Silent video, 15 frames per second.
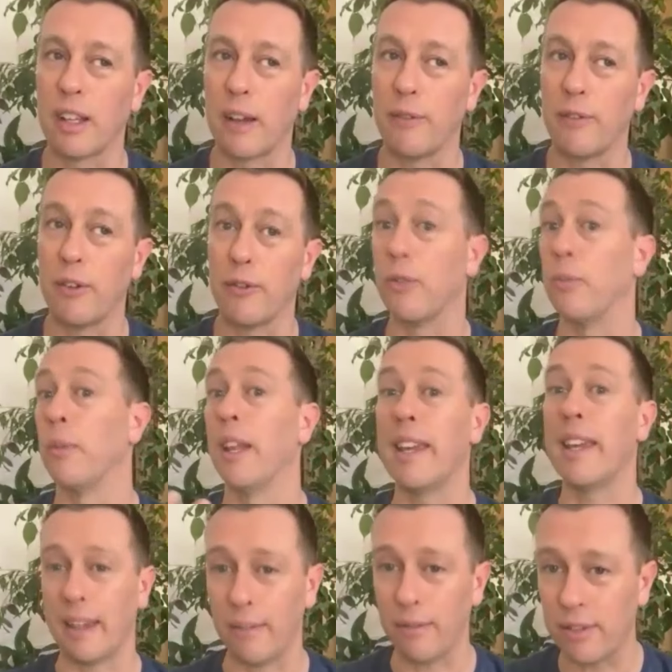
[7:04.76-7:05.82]
that are gifted from
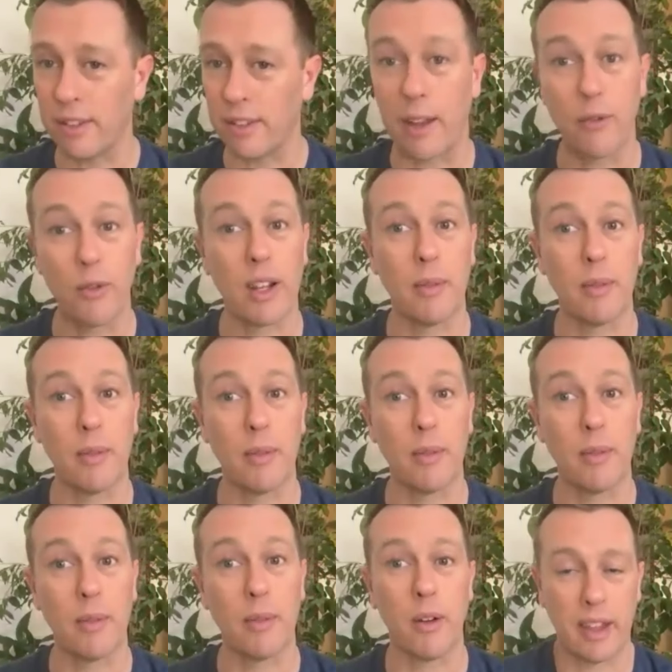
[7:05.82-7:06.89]
leaves. They're really
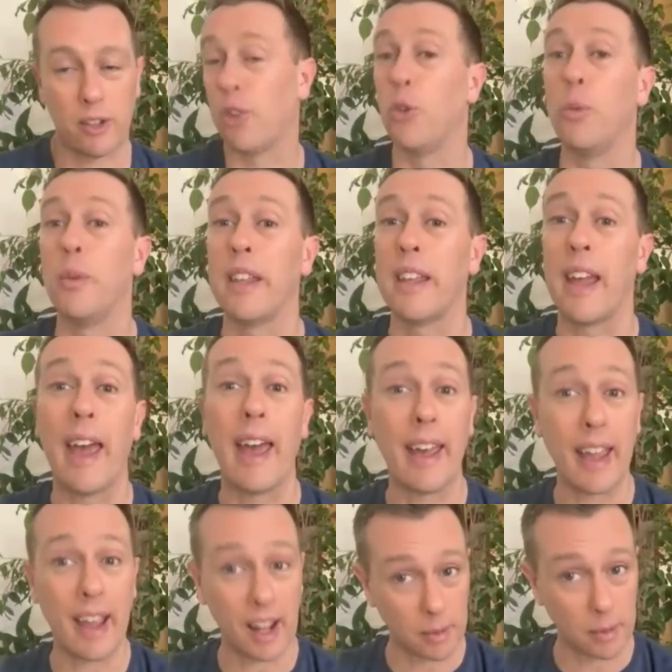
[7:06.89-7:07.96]
there to do with the
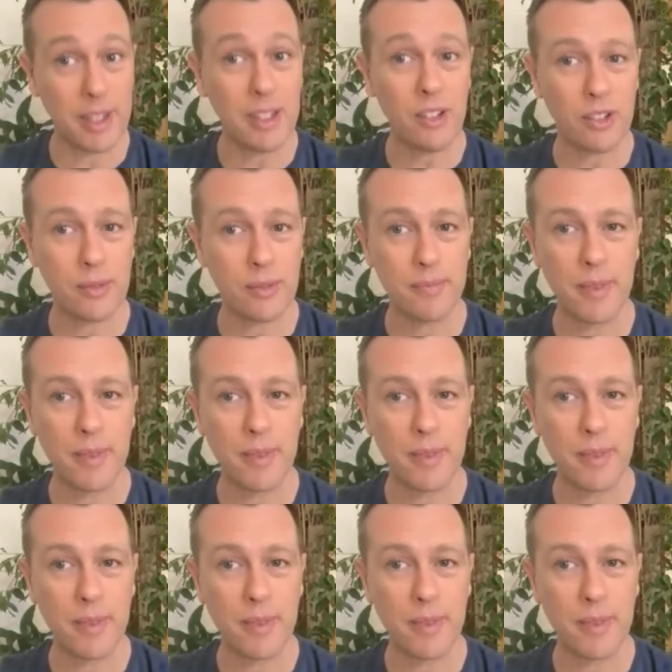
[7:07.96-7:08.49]
air element.